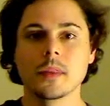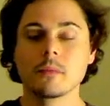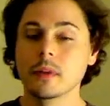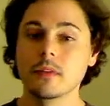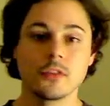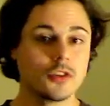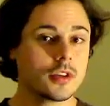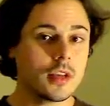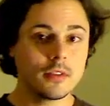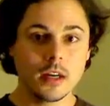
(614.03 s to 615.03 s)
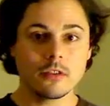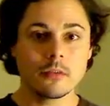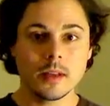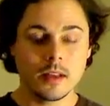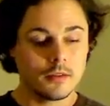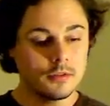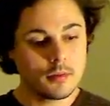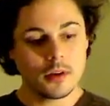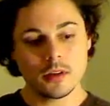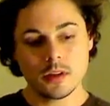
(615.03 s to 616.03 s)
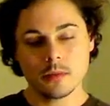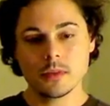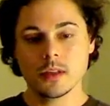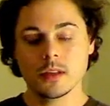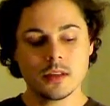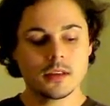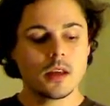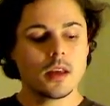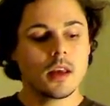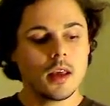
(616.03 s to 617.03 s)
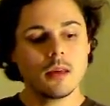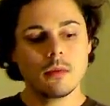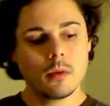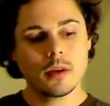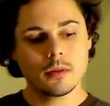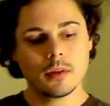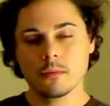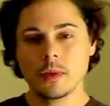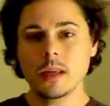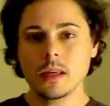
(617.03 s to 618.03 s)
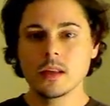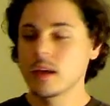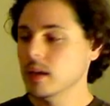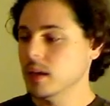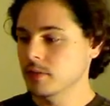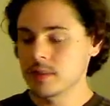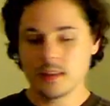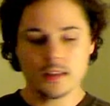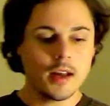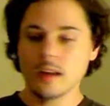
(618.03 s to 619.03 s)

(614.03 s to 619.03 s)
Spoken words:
But if you just have government and free market comes in and says, hey, we want to compete, Government says,